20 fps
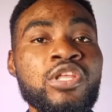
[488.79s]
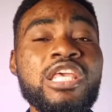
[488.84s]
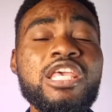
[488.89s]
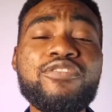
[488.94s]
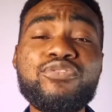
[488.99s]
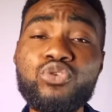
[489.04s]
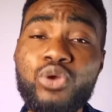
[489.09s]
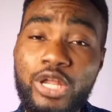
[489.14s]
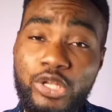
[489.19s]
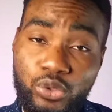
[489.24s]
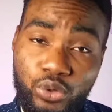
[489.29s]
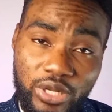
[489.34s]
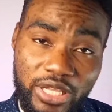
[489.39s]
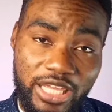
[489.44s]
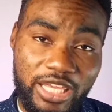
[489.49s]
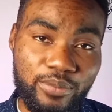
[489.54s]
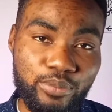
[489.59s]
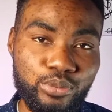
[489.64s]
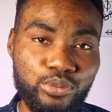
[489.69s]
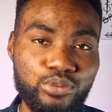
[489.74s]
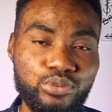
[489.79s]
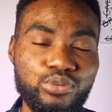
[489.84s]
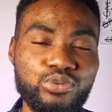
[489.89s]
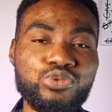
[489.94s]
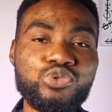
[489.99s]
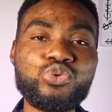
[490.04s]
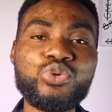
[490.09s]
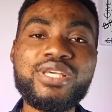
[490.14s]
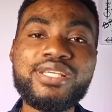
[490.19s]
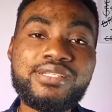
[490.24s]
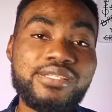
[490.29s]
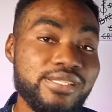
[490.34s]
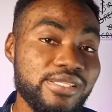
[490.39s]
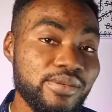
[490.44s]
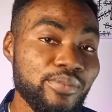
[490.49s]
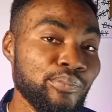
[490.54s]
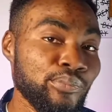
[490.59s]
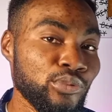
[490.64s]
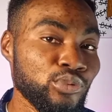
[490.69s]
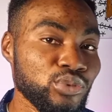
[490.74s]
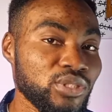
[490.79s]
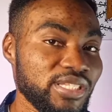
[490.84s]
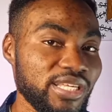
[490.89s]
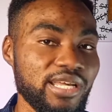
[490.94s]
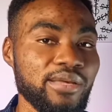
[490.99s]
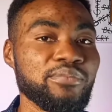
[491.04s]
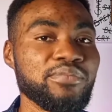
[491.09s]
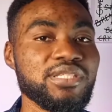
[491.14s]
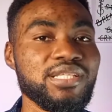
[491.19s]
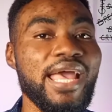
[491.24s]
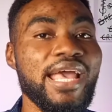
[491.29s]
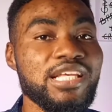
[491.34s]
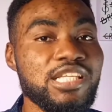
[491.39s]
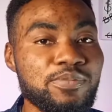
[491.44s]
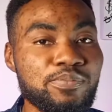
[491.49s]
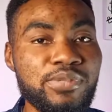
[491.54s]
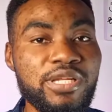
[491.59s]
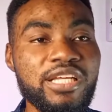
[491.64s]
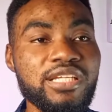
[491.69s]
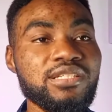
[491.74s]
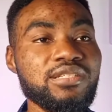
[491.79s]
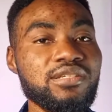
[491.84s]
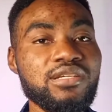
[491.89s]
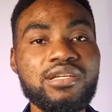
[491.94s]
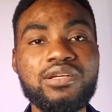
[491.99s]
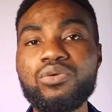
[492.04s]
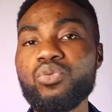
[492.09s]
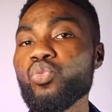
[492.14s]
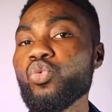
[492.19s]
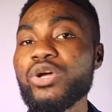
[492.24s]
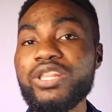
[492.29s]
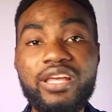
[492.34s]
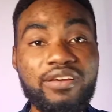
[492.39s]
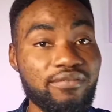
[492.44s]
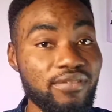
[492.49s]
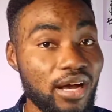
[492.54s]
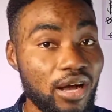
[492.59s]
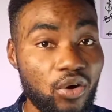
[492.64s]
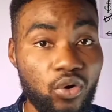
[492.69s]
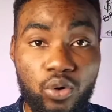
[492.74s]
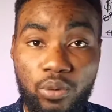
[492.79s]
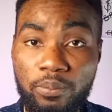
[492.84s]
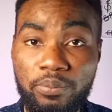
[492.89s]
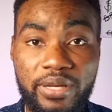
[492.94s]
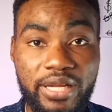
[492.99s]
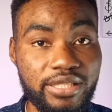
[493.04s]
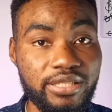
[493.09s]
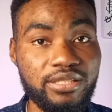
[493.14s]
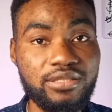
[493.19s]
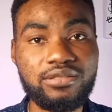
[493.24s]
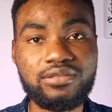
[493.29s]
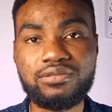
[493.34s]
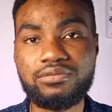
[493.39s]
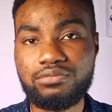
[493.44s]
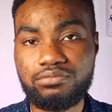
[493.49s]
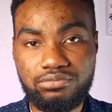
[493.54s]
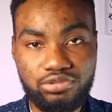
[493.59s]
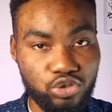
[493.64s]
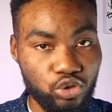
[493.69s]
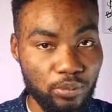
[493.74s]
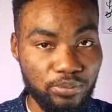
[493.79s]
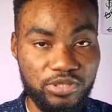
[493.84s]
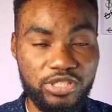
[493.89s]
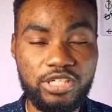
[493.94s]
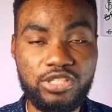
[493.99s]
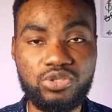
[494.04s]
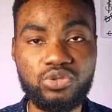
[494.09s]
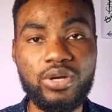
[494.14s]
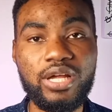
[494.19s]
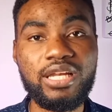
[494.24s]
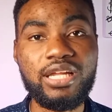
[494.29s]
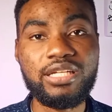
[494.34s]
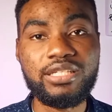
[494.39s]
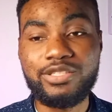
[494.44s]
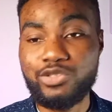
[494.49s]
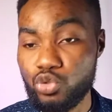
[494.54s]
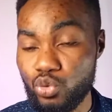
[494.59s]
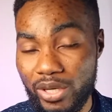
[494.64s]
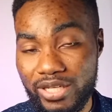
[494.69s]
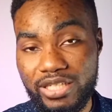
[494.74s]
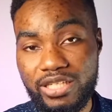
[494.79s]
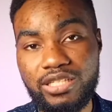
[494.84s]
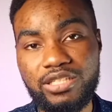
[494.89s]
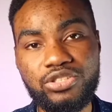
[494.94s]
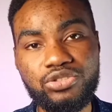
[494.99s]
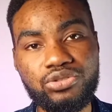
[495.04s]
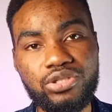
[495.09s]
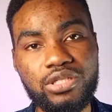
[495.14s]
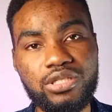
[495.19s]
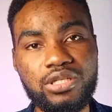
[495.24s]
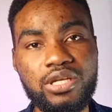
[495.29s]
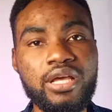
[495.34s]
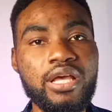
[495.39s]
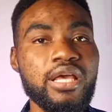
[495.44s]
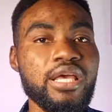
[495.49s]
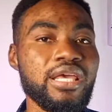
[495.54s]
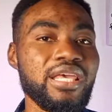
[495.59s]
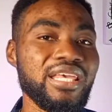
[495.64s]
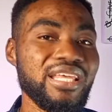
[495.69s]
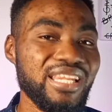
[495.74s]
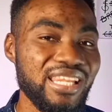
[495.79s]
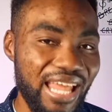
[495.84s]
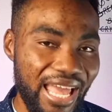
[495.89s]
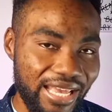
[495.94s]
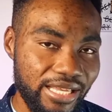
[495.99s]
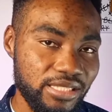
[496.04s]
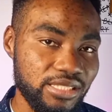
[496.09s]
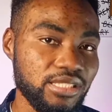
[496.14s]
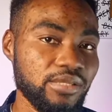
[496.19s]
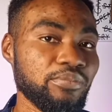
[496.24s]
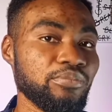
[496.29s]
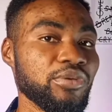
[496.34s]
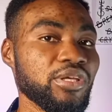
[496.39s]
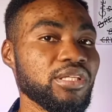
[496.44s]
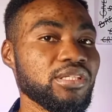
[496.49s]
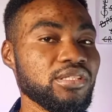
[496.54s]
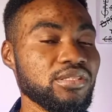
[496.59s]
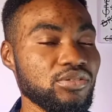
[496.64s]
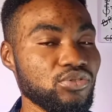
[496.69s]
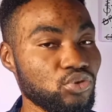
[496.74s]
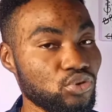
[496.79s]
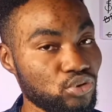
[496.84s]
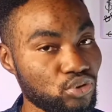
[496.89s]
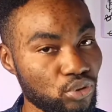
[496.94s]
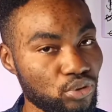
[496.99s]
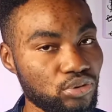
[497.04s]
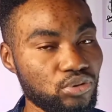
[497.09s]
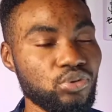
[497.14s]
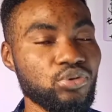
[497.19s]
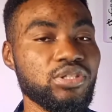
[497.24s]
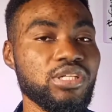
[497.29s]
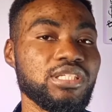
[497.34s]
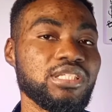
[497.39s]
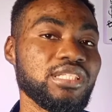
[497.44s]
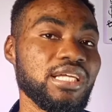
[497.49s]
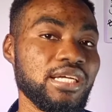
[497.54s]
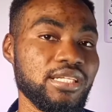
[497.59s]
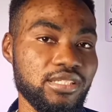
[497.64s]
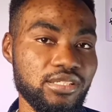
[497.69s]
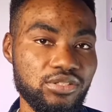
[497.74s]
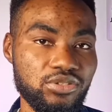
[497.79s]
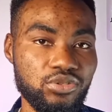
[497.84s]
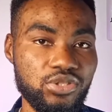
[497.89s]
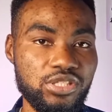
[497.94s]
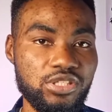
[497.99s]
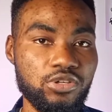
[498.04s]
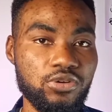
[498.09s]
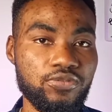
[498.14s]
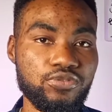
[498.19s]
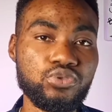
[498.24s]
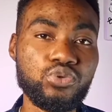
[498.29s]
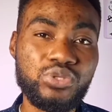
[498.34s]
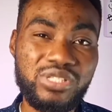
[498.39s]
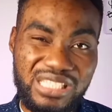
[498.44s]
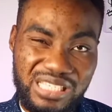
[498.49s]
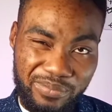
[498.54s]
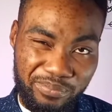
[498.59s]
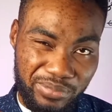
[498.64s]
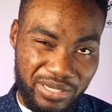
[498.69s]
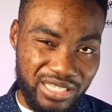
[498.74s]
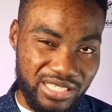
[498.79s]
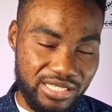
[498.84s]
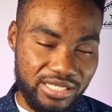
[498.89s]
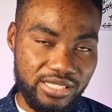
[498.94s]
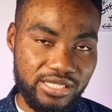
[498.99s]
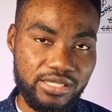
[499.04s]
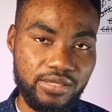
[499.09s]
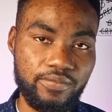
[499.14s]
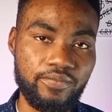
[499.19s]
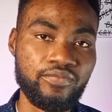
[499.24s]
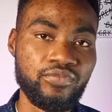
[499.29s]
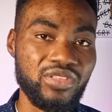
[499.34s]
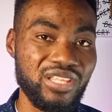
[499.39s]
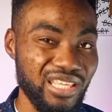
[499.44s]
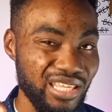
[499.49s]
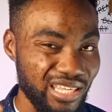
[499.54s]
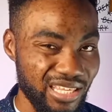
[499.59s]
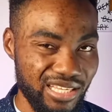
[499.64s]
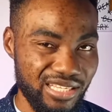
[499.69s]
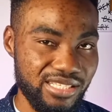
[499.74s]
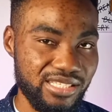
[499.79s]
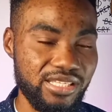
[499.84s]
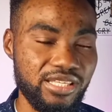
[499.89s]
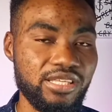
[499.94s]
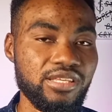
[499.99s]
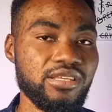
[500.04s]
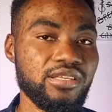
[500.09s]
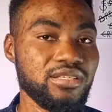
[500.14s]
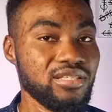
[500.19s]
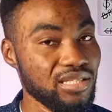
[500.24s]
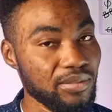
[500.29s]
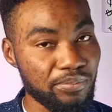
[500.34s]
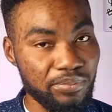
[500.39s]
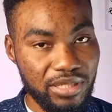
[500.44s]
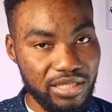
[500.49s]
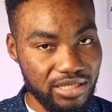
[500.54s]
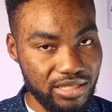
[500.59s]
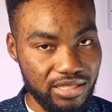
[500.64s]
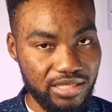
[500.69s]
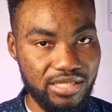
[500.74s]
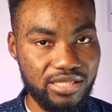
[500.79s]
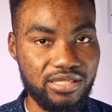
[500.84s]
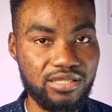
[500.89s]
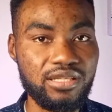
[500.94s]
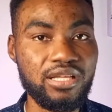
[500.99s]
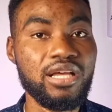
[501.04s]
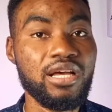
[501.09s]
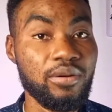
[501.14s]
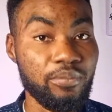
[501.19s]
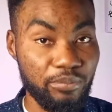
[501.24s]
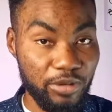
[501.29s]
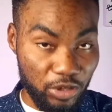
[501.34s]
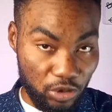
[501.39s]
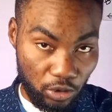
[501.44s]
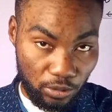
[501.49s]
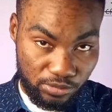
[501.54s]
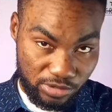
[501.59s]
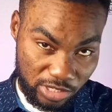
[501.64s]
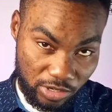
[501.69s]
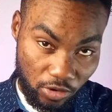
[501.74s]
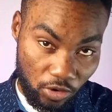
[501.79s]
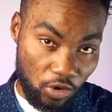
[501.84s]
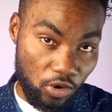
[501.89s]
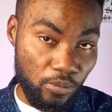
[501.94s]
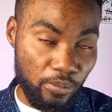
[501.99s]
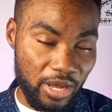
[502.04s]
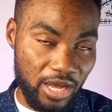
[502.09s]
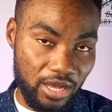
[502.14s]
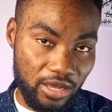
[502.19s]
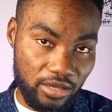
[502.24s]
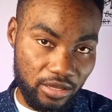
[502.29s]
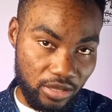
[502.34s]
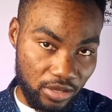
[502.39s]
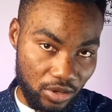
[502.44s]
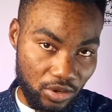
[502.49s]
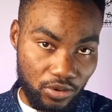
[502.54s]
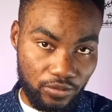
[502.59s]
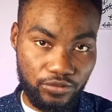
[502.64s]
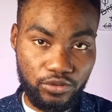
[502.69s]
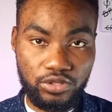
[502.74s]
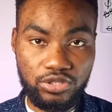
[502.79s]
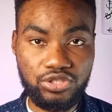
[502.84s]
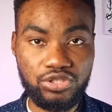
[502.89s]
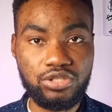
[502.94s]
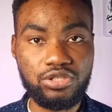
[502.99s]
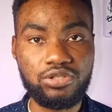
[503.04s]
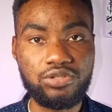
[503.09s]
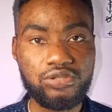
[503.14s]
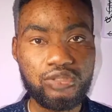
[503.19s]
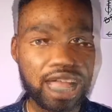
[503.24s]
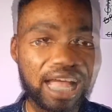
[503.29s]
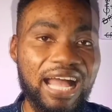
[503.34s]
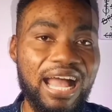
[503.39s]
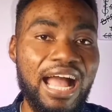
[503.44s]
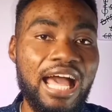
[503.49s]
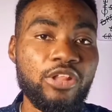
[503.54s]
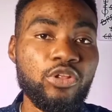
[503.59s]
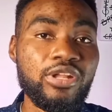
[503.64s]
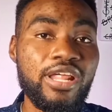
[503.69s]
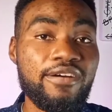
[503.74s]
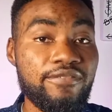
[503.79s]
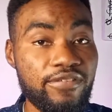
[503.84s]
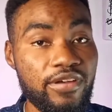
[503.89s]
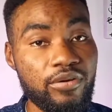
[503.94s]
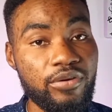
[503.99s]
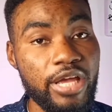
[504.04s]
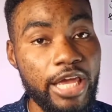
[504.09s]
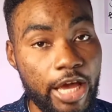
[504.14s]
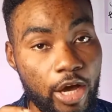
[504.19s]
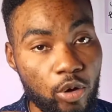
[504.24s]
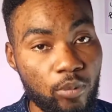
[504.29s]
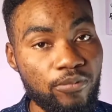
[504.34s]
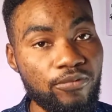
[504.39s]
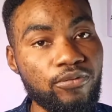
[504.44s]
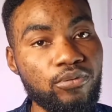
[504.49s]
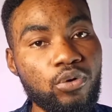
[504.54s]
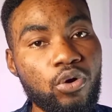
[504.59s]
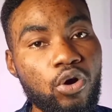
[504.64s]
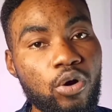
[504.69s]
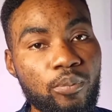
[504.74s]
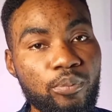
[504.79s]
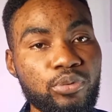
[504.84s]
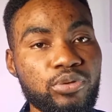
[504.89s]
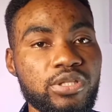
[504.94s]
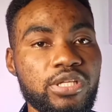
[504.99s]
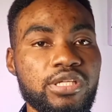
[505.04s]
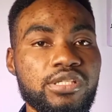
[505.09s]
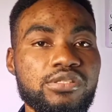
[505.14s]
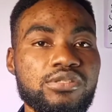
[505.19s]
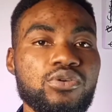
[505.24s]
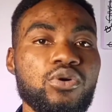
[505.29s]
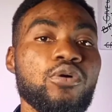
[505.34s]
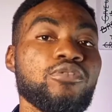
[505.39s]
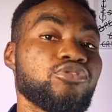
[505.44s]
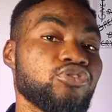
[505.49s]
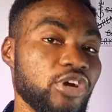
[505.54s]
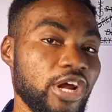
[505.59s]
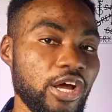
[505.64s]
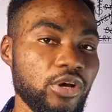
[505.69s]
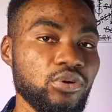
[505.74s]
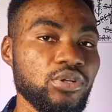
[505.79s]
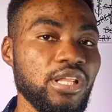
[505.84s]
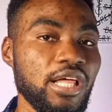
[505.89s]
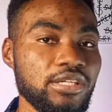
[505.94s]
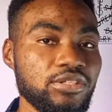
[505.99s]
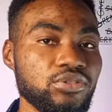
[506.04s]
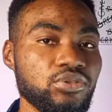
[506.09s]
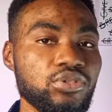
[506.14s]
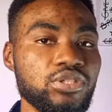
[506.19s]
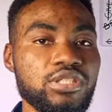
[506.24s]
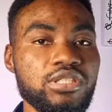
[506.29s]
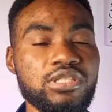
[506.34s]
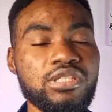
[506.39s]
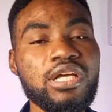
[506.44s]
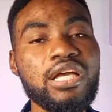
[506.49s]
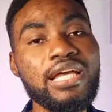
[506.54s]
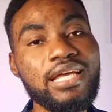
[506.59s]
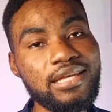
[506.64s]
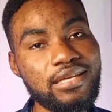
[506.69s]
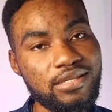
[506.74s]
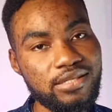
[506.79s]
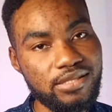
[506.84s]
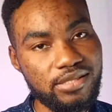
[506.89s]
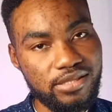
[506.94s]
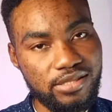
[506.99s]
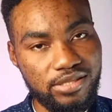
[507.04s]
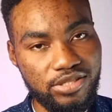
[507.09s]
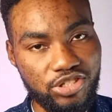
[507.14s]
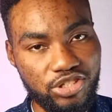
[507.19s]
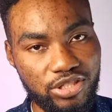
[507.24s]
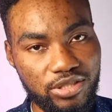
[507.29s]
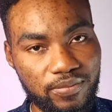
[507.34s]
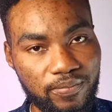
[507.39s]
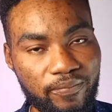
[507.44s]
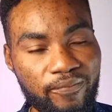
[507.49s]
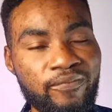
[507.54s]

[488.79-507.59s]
If you are not able to, in simple terms, explain whatever complex subject you are learning to an illiterate, it likely means you don't understand it yourself. So simplicity is key. Simplicity becomes the hallmark of your genius. Another very helpful component of triangular studying is teaching.